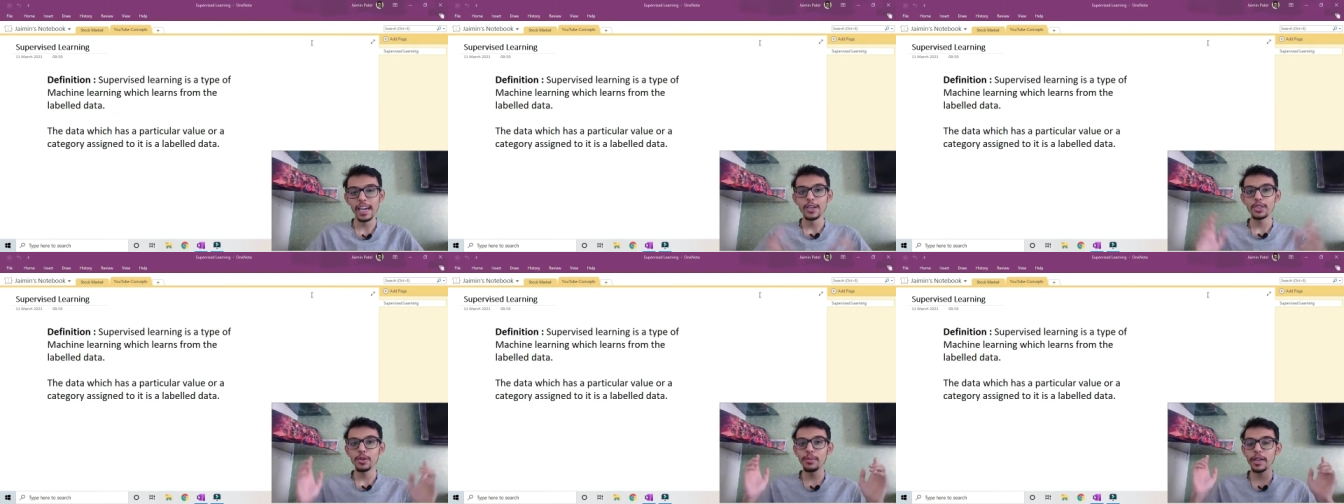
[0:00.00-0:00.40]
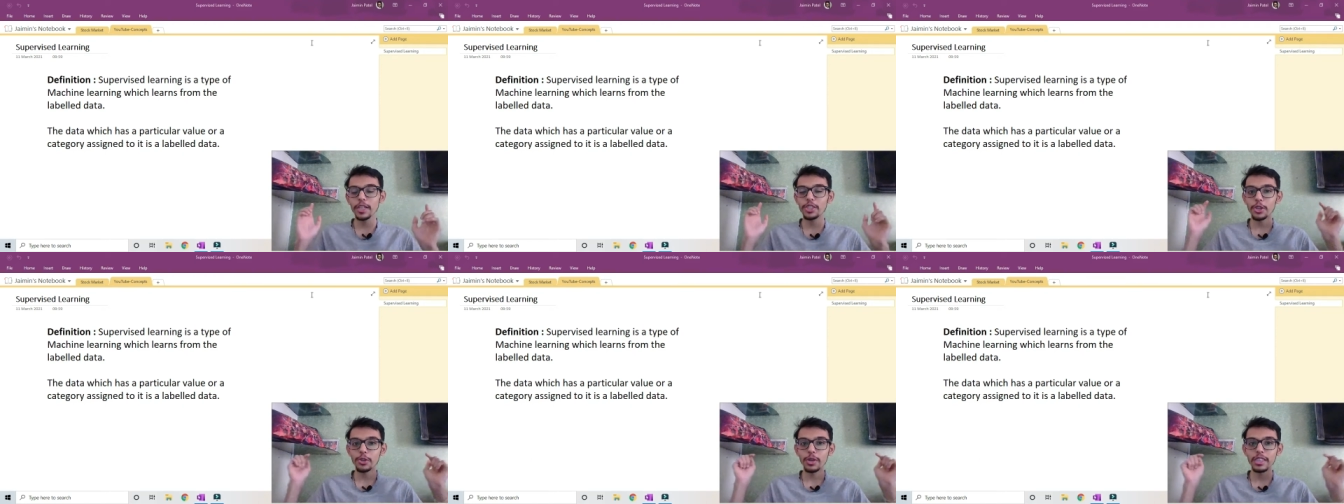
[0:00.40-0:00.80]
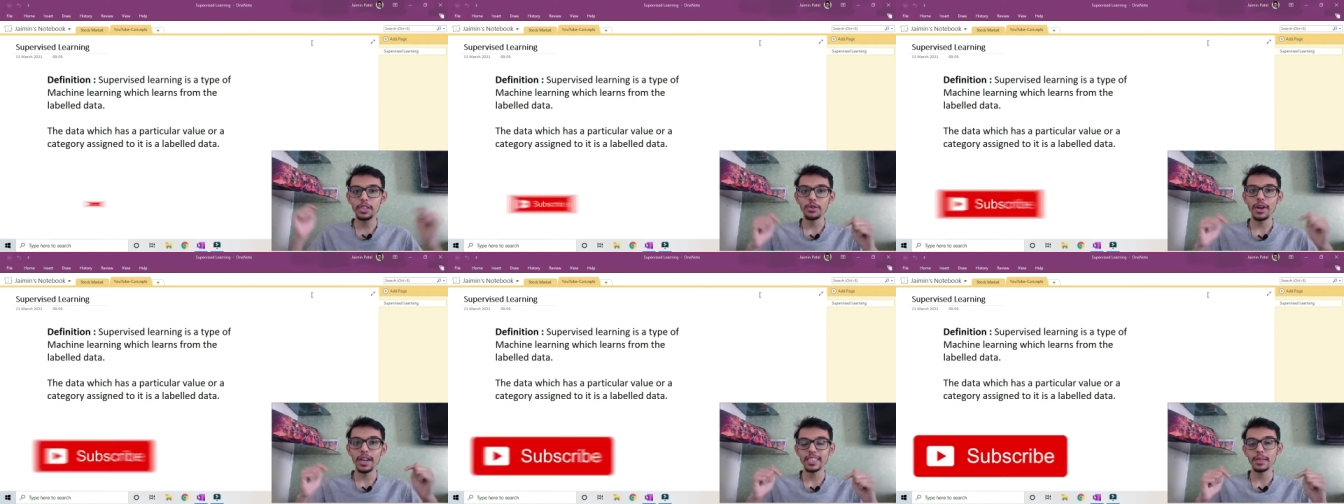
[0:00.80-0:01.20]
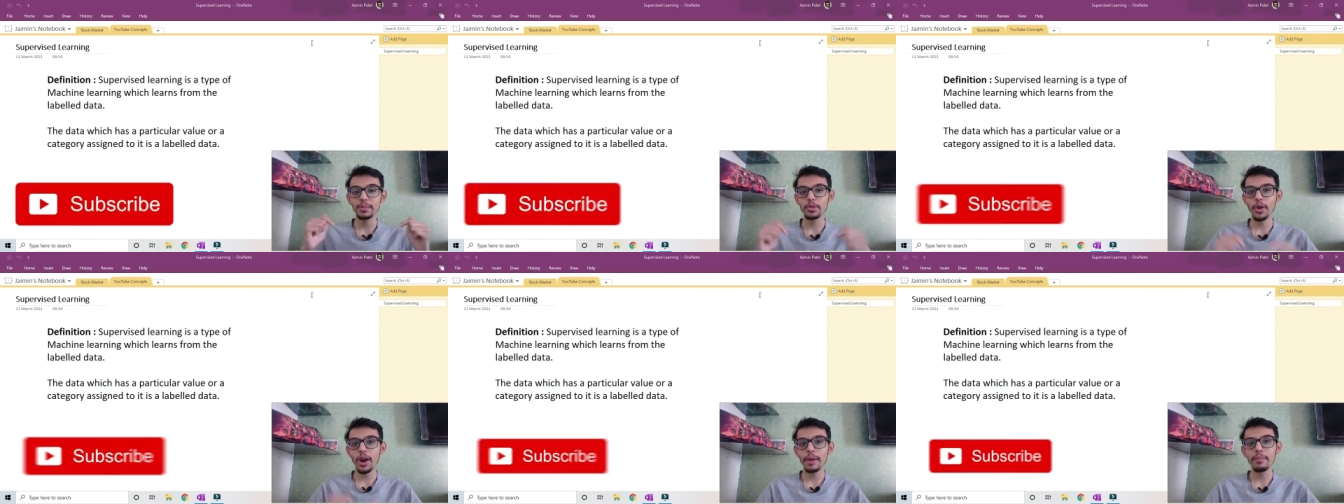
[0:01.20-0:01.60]
so make sure to hit the red
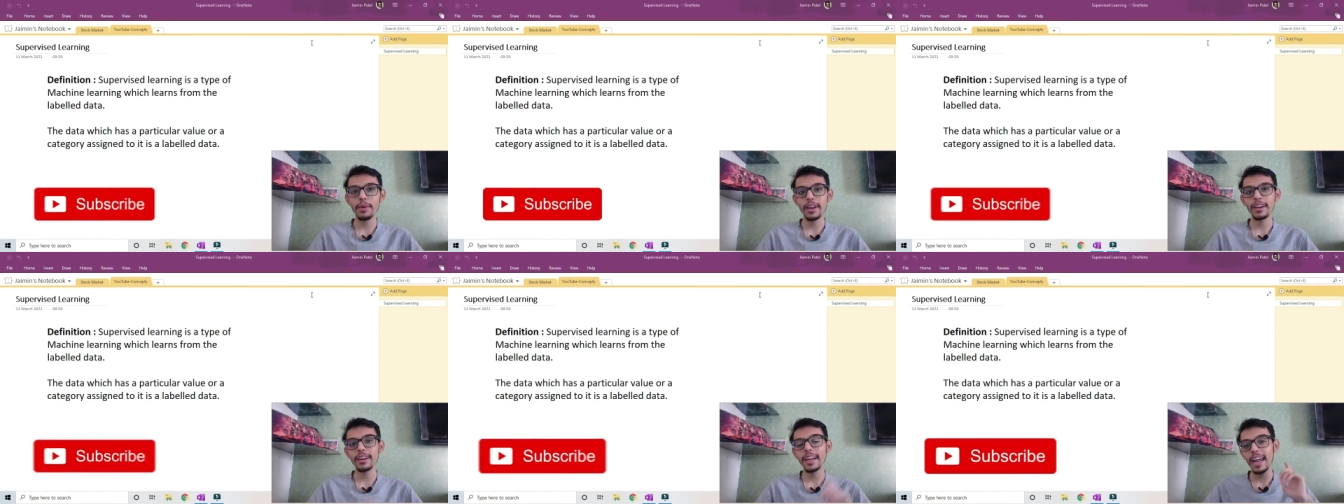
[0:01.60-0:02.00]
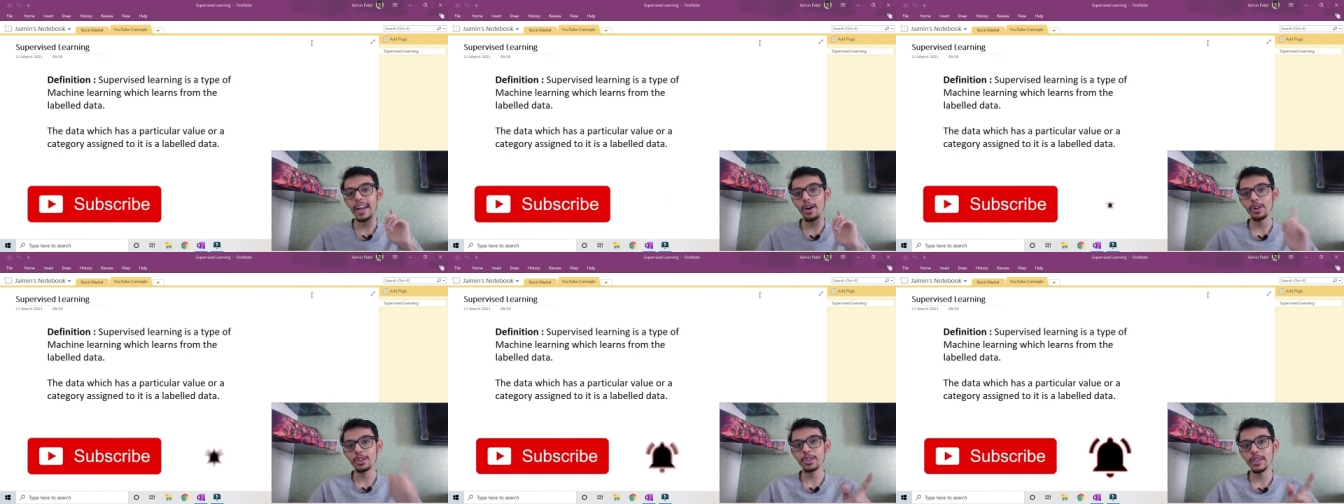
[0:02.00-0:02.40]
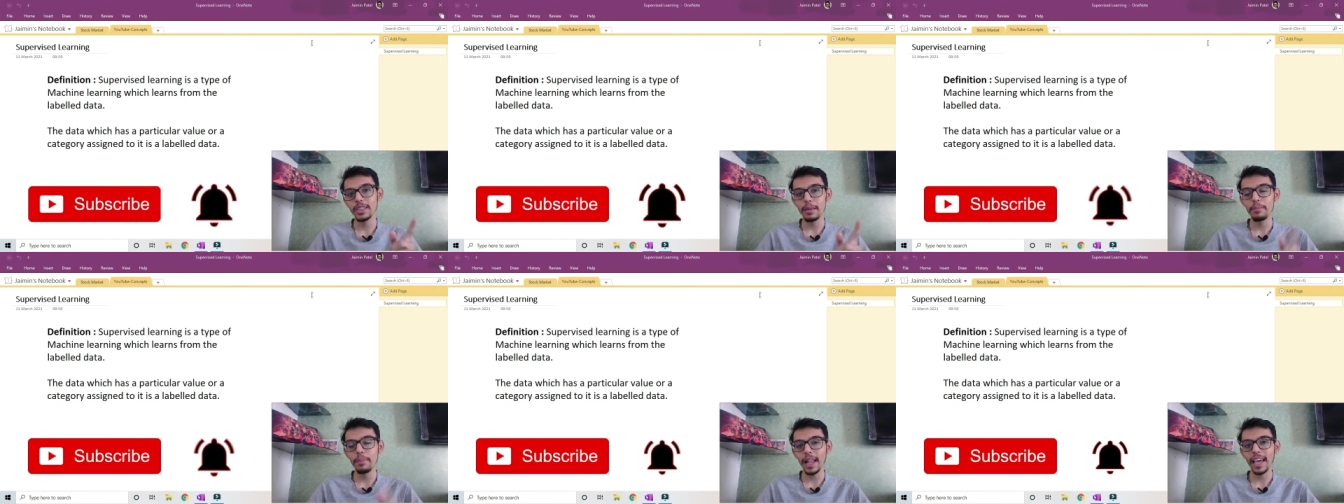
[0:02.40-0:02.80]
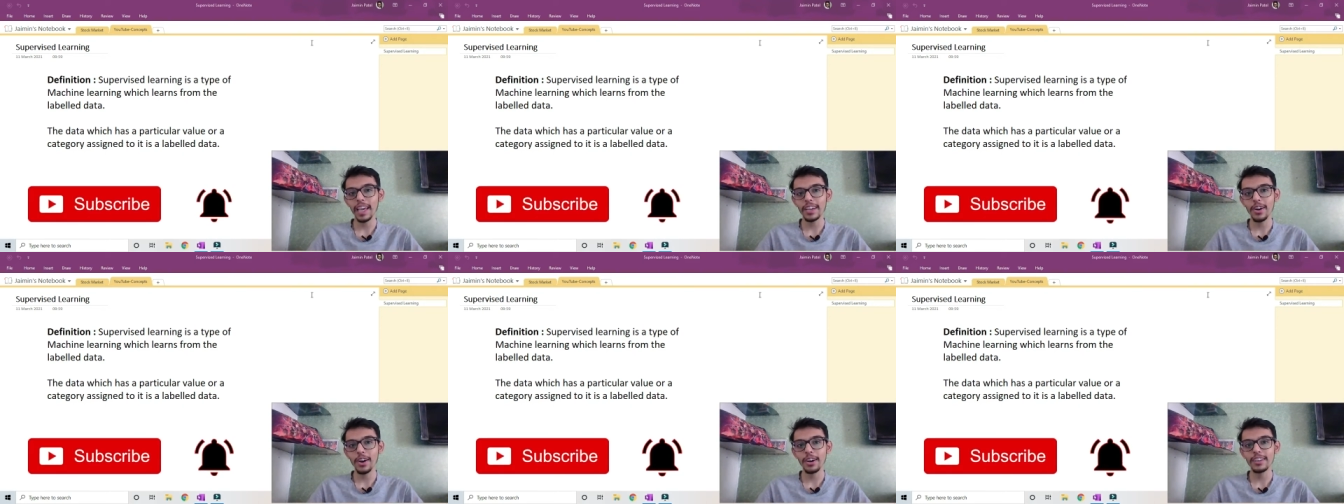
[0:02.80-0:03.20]
subscribe button and also hit the bell
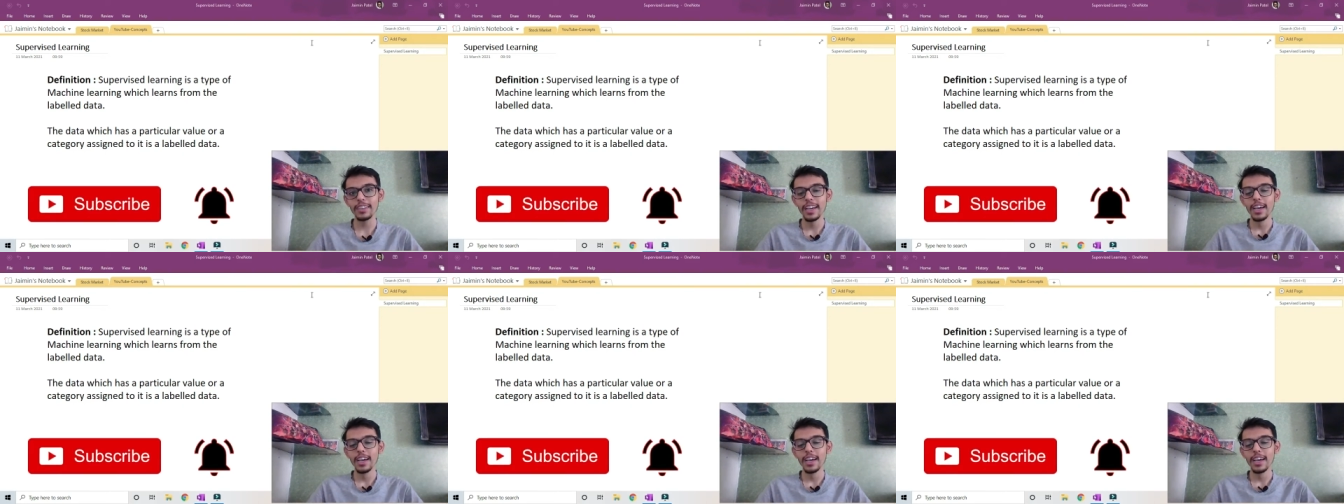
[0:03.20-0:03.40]
icon